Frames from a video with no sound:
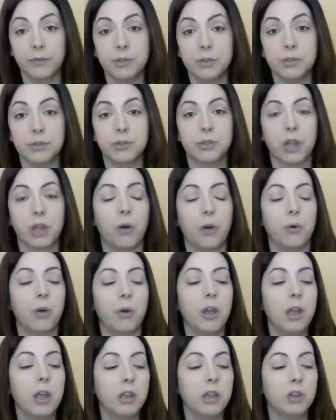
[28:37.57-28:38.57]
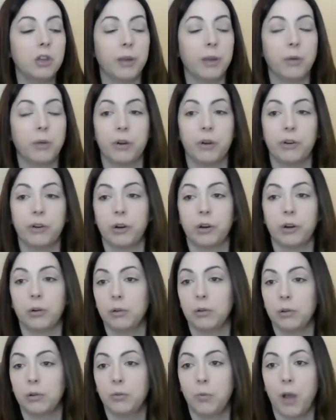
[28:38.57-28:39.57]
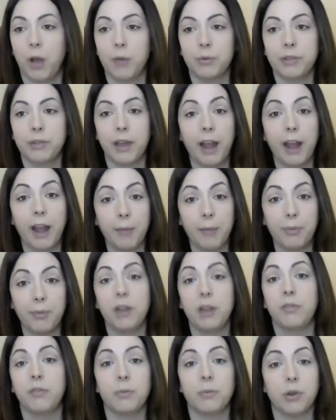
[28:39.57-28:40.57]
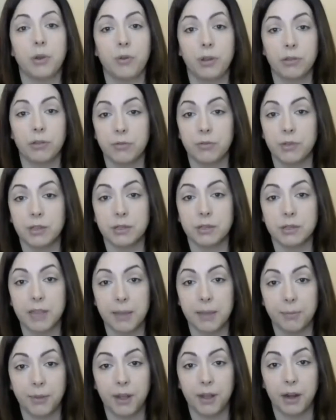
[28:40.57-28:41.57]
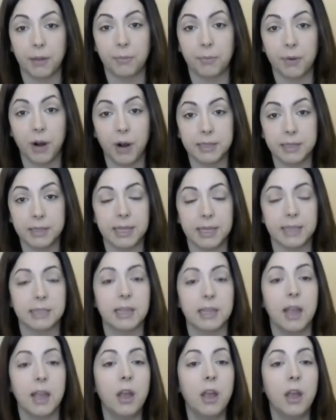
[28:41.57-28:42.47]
So you might wonder, why would that happen if I'm going through the estate planning process?